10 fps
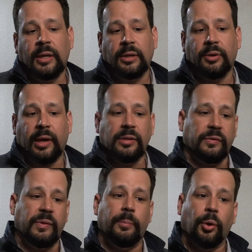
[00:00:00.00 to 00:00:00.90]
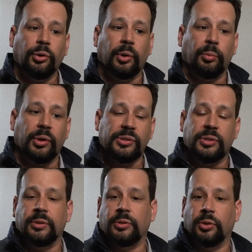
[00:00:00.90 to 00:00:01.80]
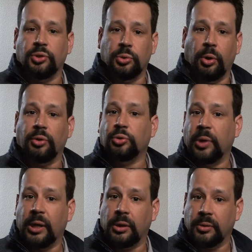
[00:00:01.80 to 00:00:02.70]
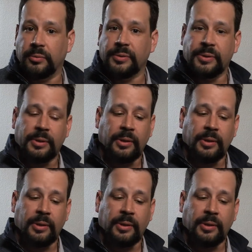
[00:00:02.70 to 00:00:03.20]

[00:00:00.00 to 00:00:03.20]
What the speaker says: in the case of invertebrates, the sugar trehalose.